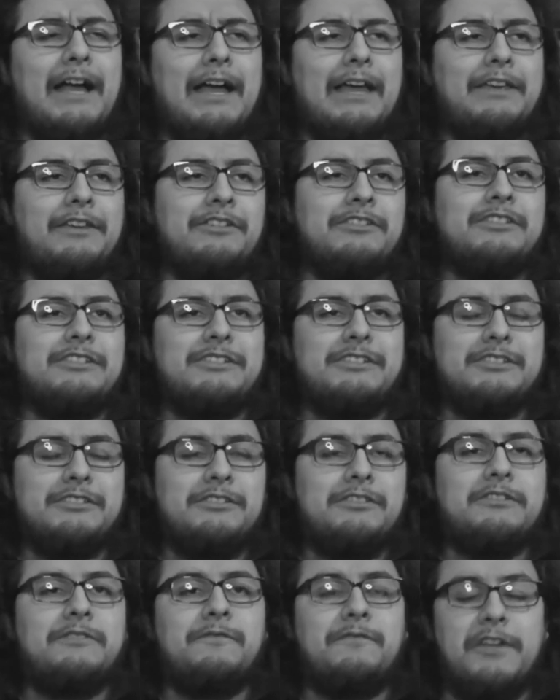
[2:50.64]
I usually
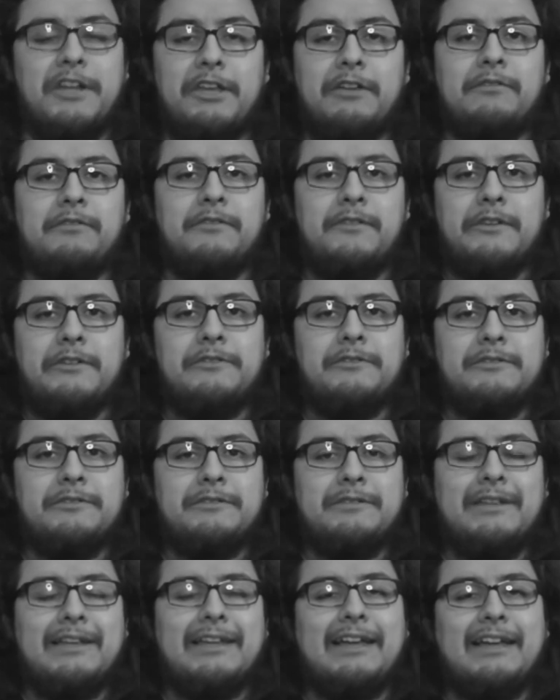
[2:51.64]
just do video reviews.
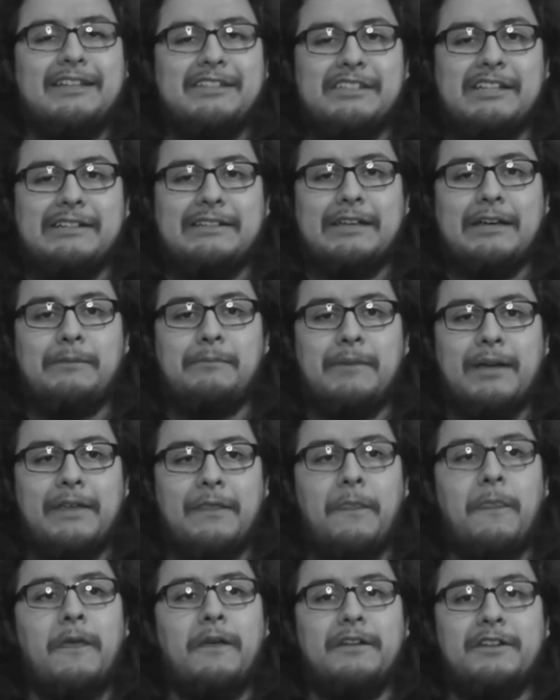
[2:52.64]
Like, I jot down
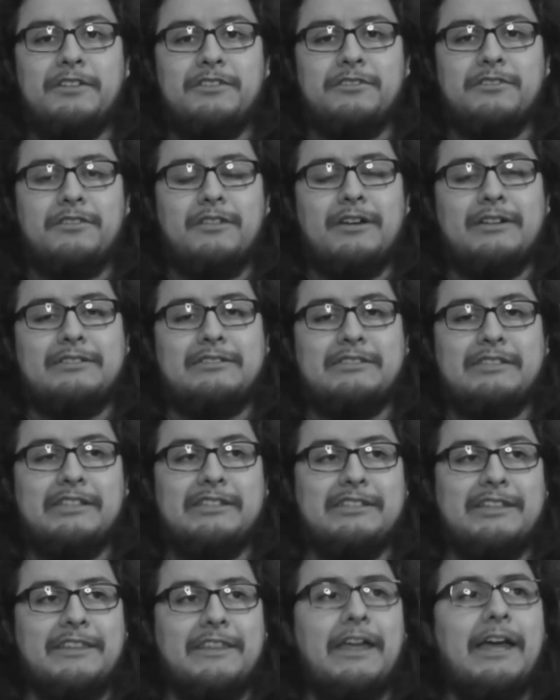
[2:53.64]
my initial thoughts and
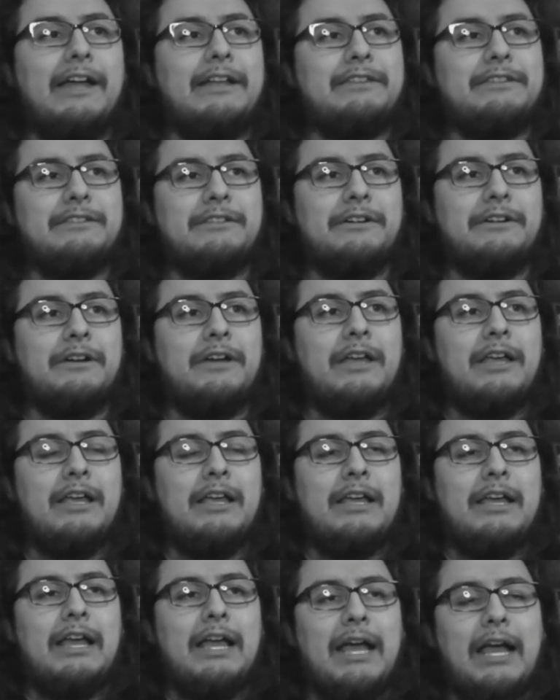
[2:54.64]
things like that. So
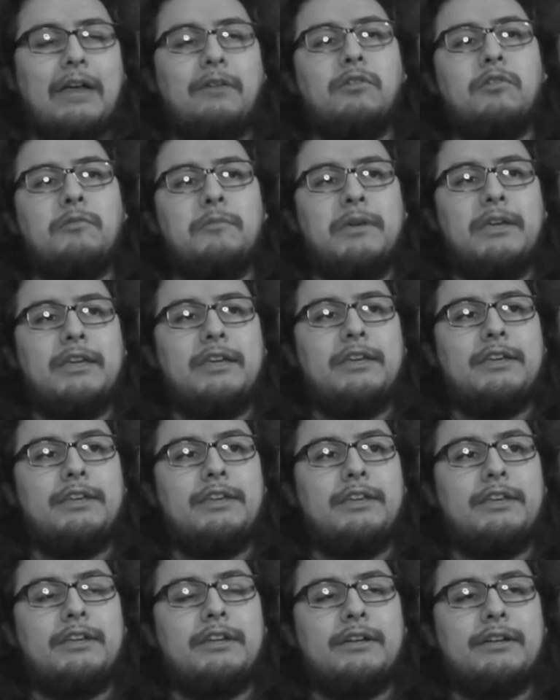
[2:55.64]

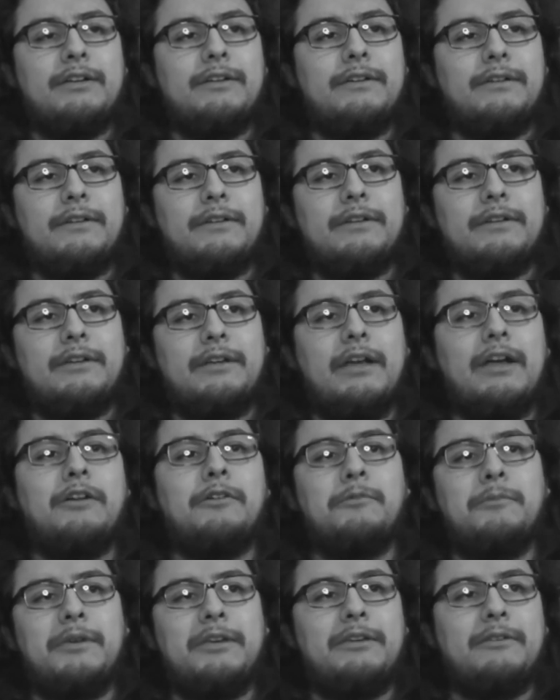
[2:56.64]

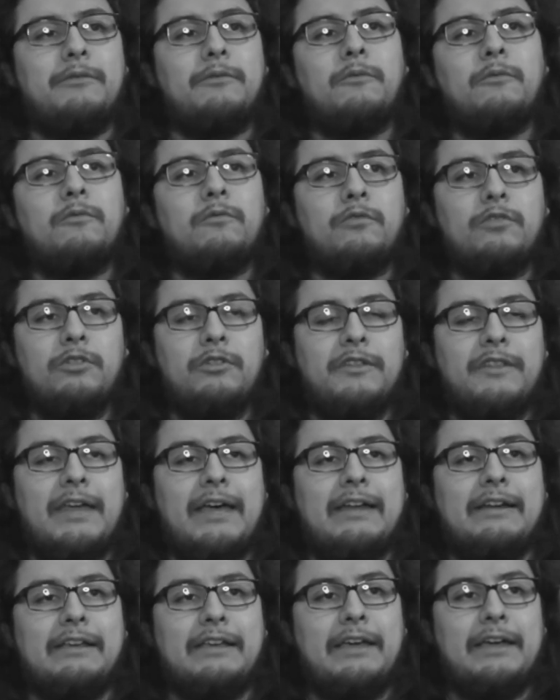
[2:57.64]
I'll be doing
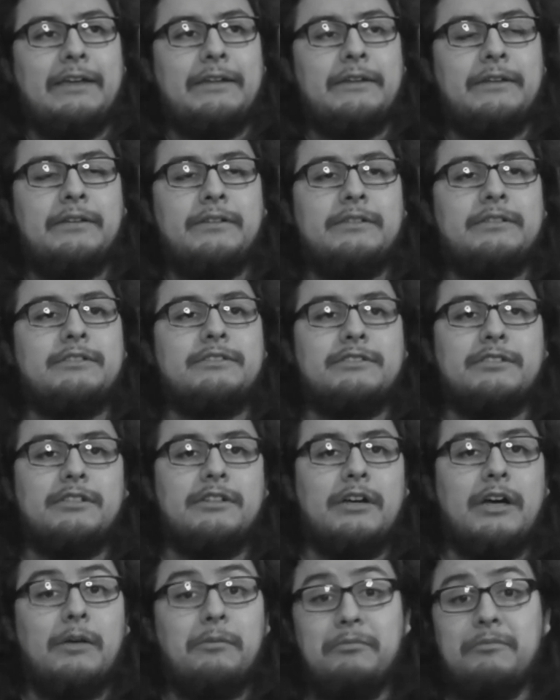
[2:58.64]
that again.
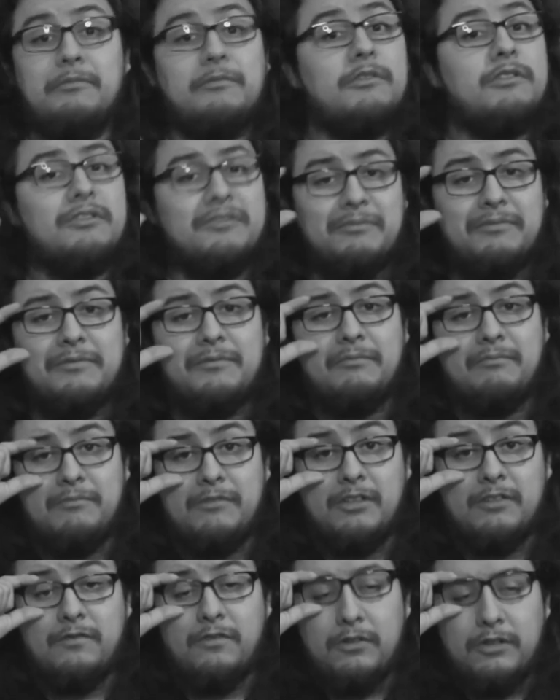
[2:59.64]
So I'll
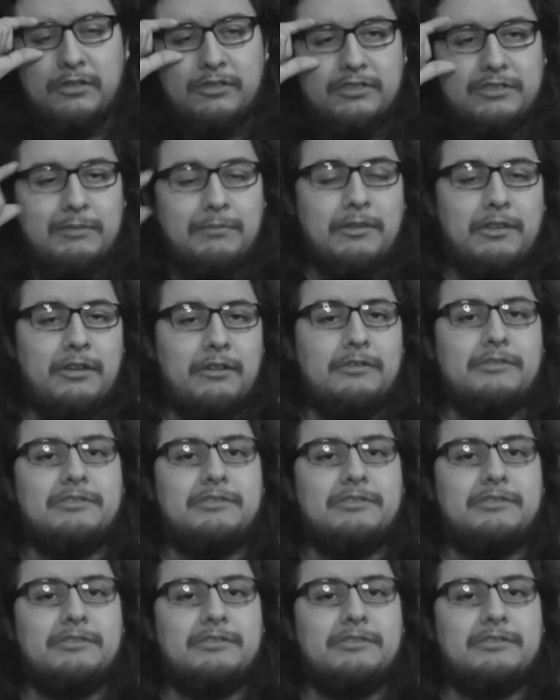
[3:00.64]
look forward to some of